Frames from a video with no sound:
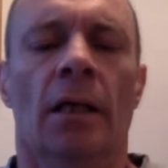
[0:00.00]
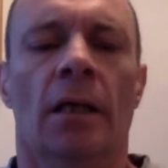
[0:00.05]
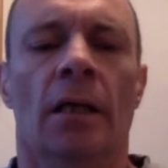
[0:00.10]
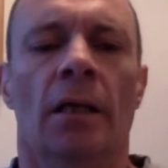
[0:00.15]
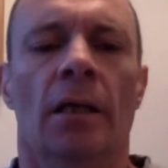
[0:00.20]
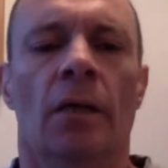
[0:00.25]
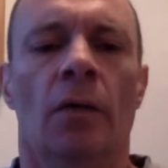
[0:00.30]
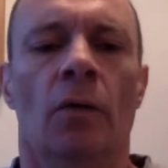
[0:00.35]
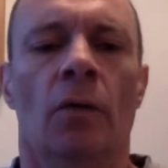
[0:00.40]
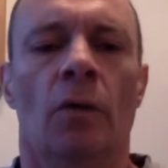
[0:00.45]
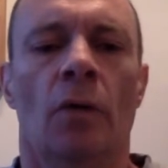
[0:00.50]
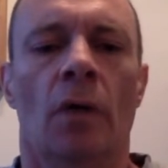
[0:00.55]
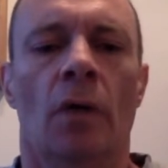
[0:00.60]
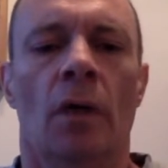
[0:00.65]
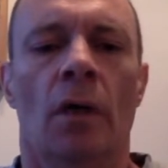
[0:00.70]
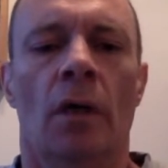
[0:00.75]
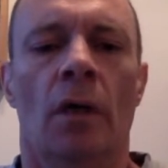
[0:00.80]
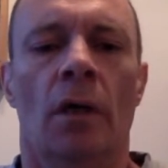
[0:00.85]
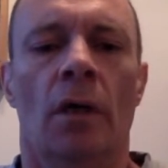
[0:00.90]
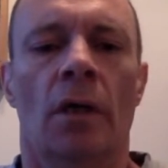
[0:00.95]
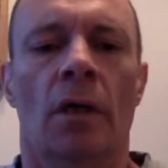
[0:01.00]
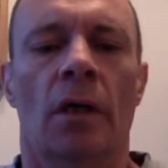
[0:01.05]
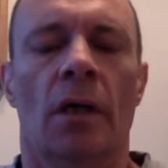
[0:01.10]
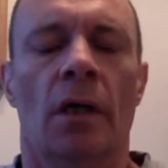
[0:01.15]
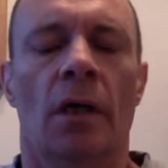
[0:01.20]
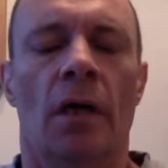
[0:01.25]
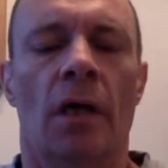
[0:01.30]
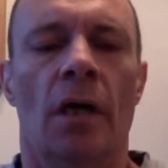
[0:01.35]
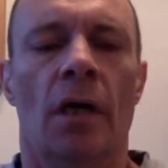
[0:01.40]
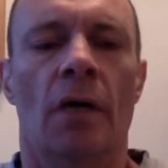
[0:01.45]
You
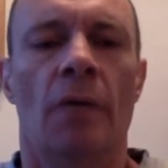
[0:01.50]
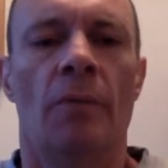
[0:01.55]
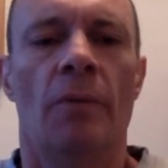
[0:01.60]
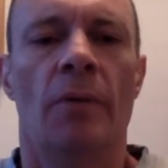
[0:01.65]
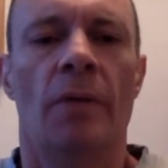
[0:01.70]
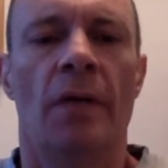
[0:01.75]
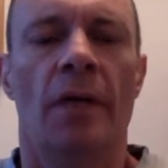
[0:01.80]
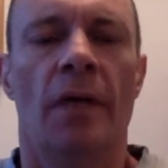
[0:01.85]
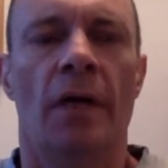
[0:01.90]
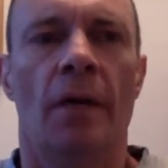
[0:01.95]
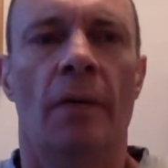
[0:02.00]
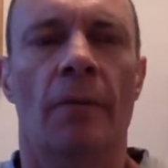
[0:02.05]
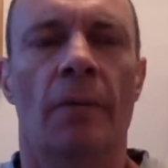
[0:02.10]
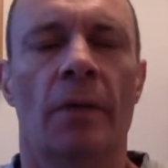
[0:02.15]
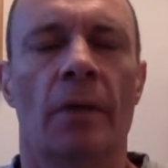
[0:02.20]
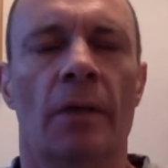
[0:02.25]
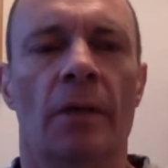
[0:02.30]
can open it up